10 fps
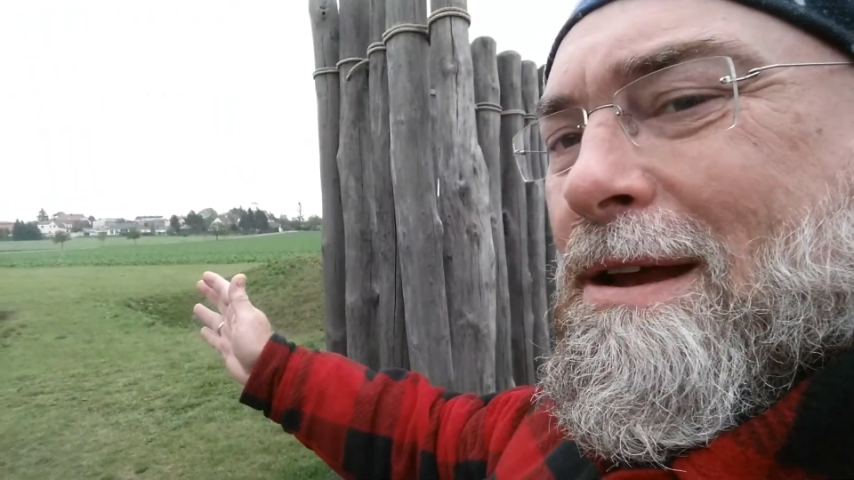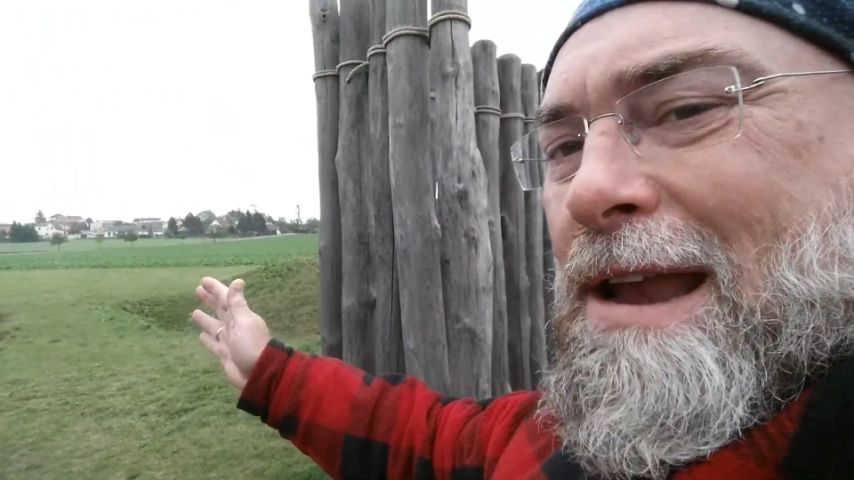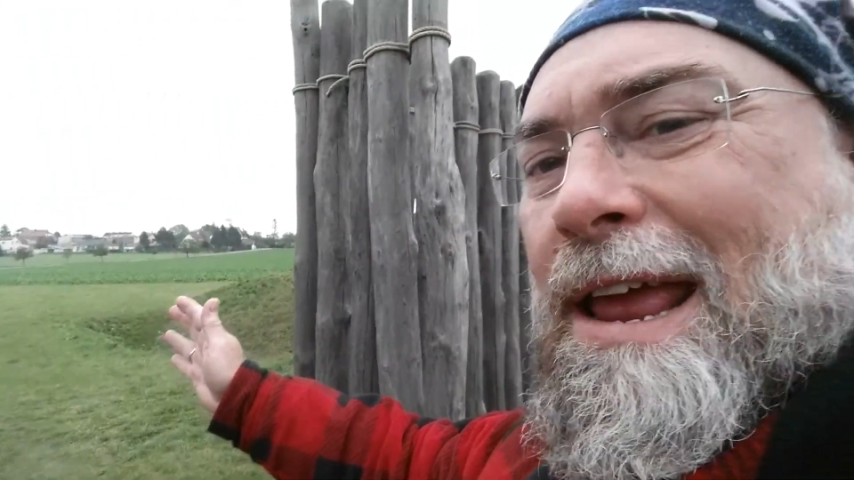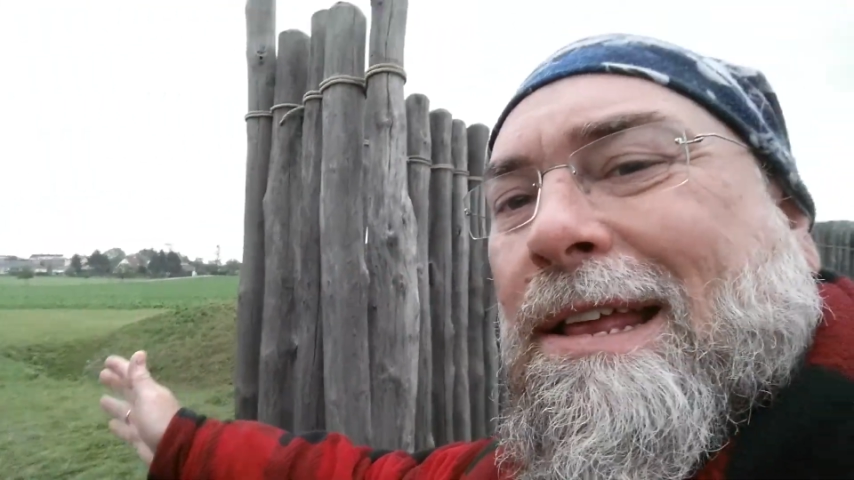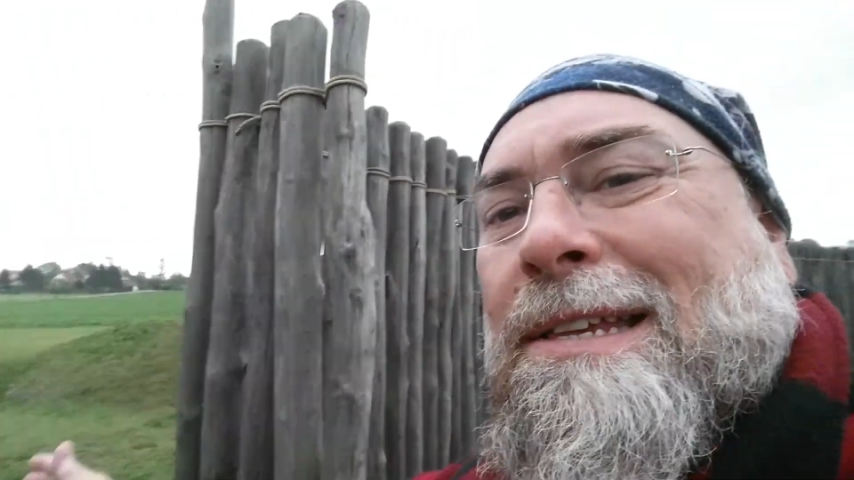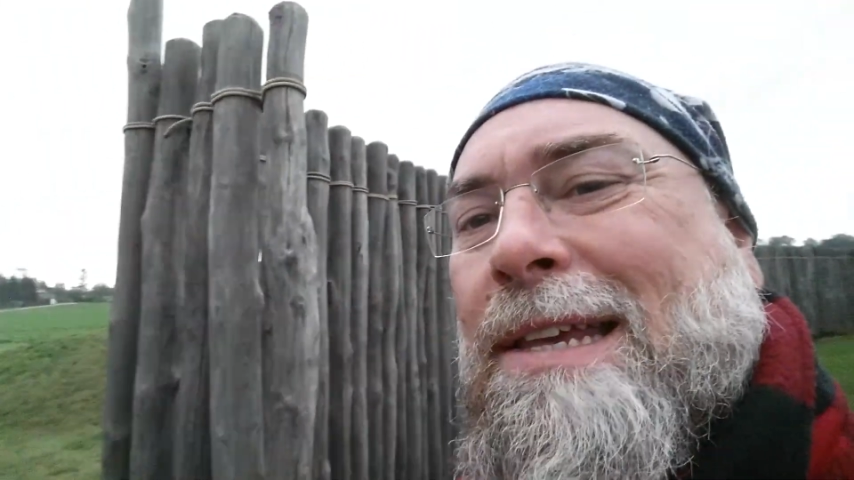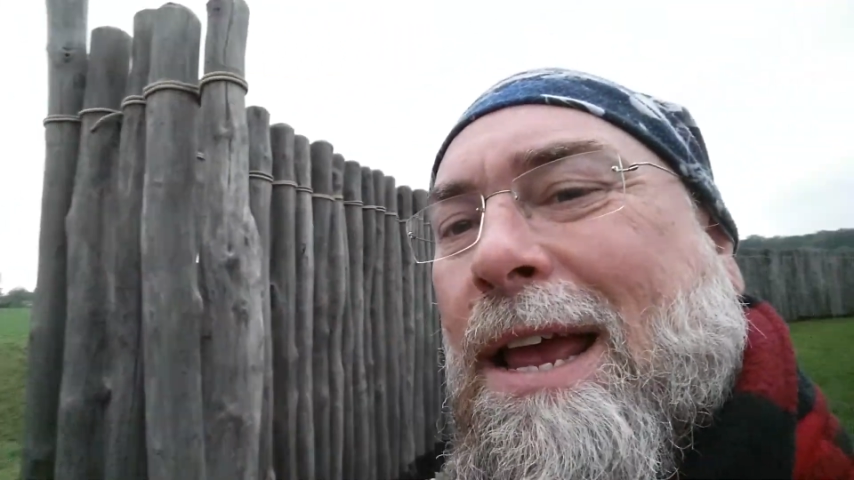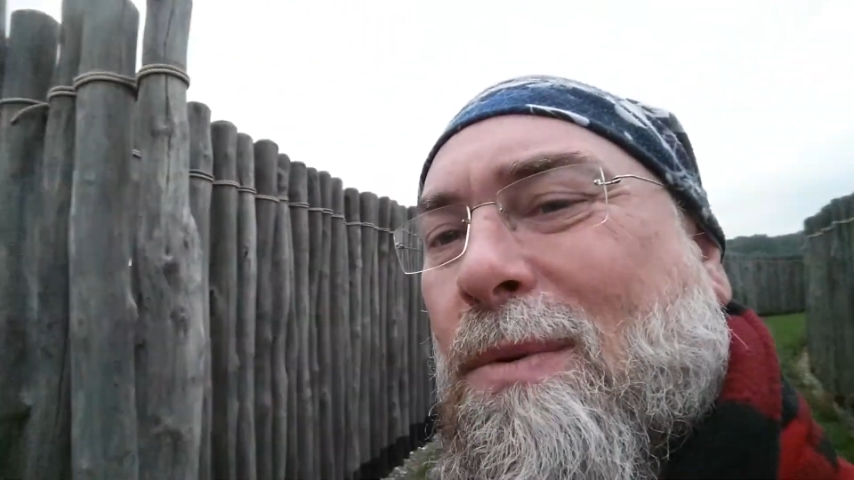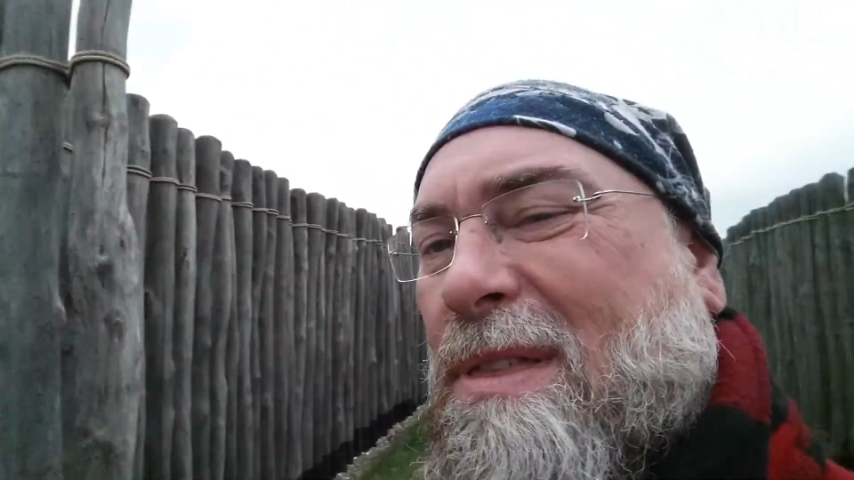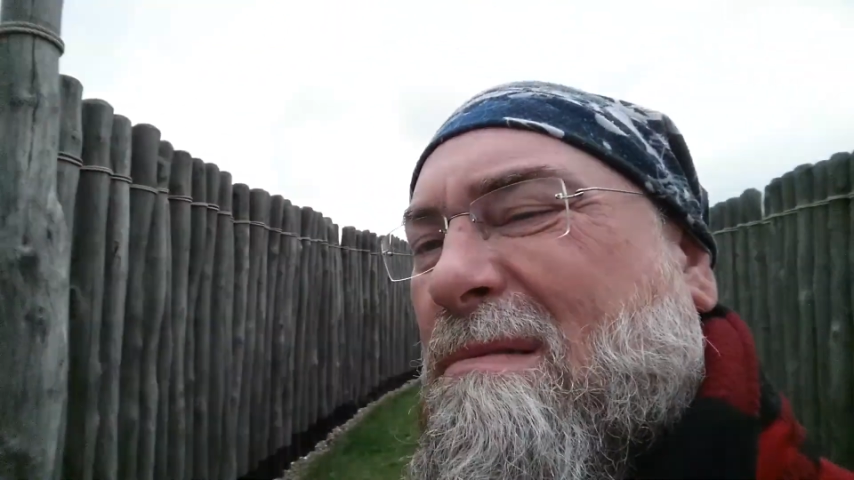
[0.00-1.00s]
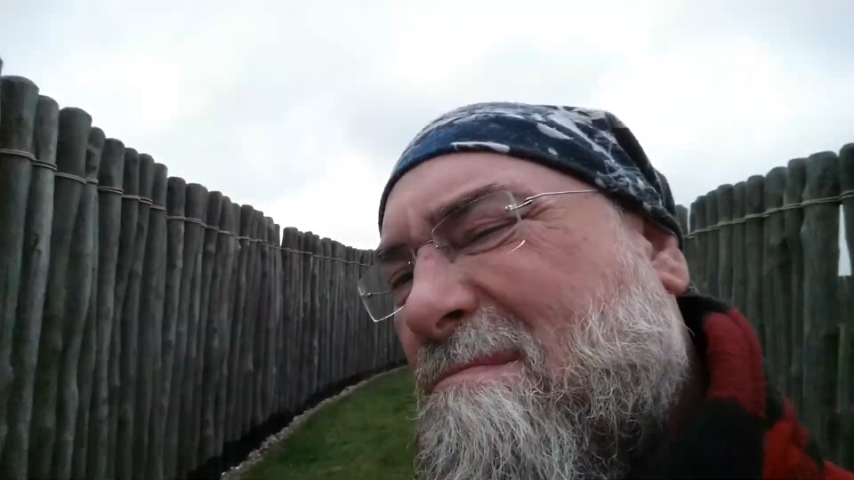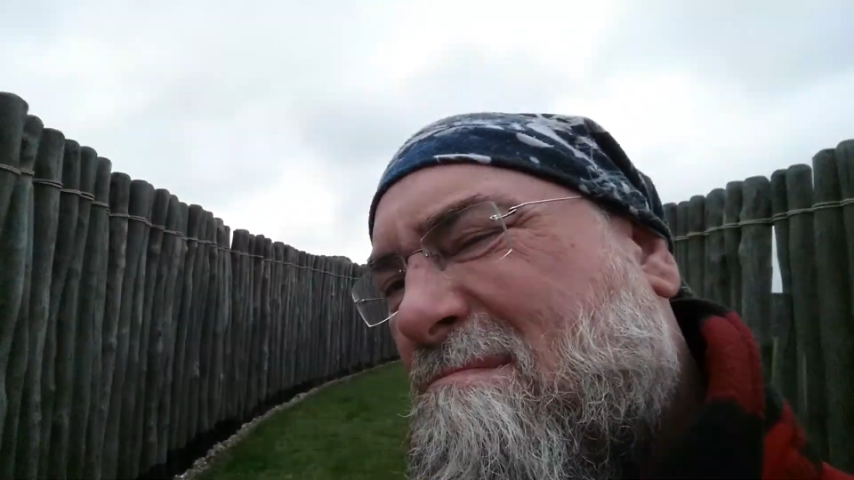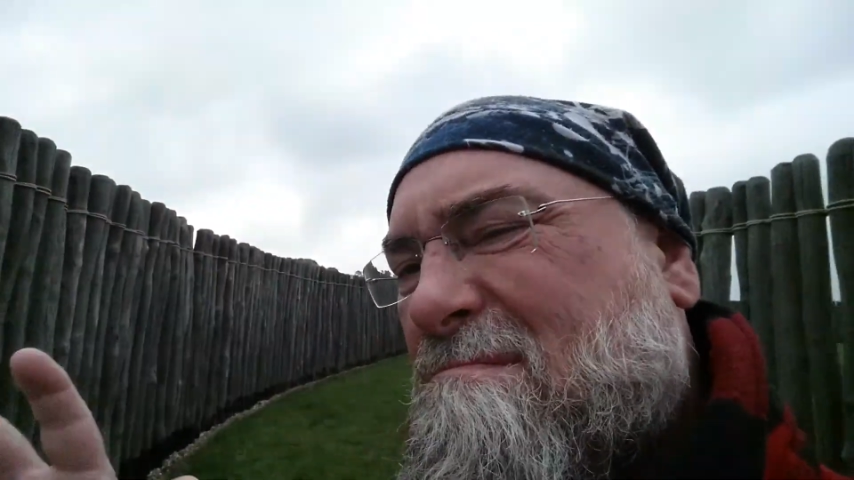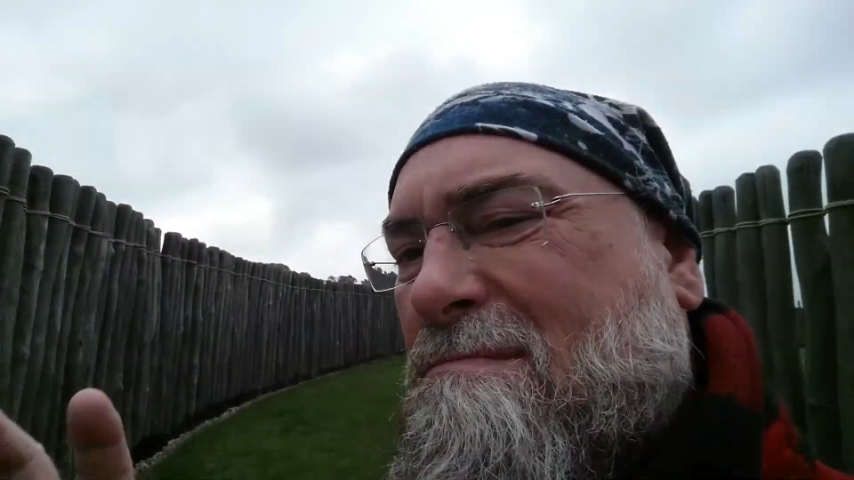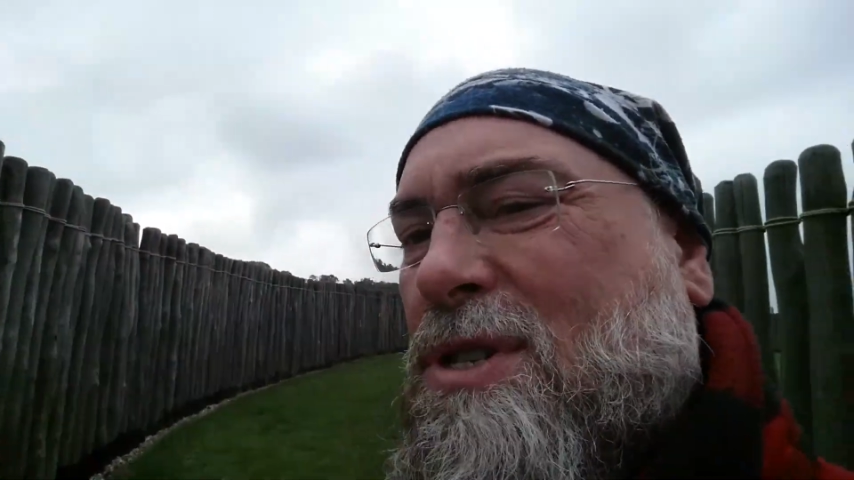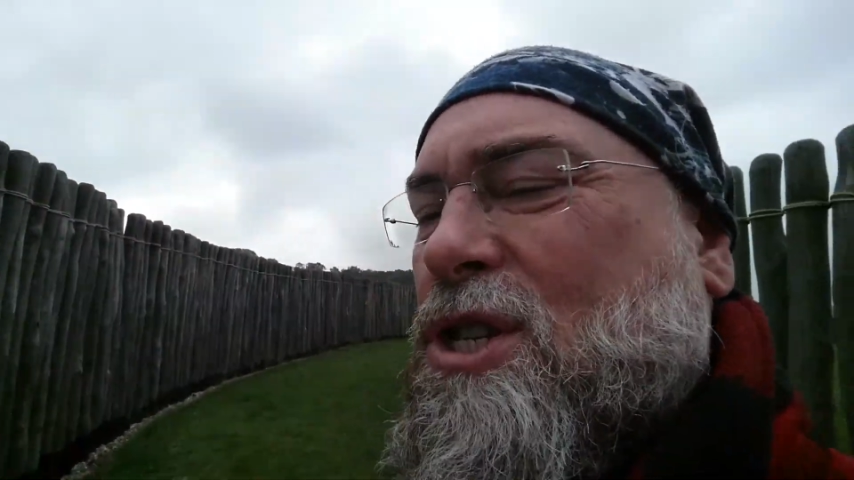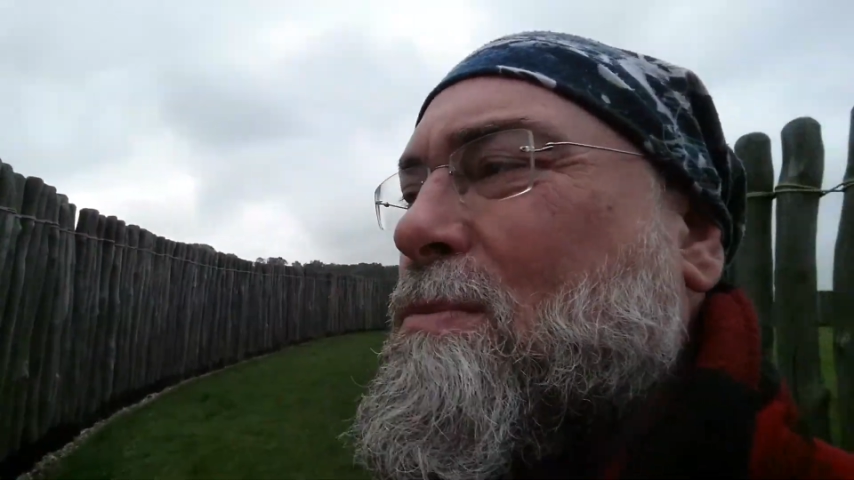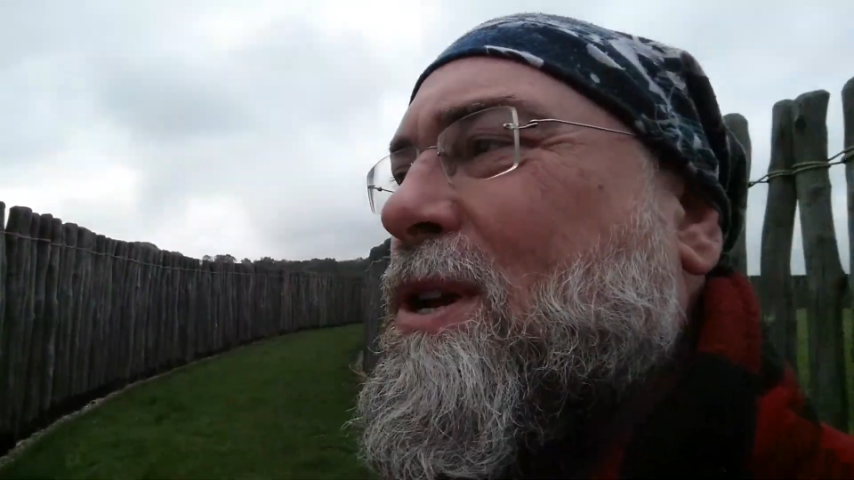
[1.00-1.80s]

they can say with some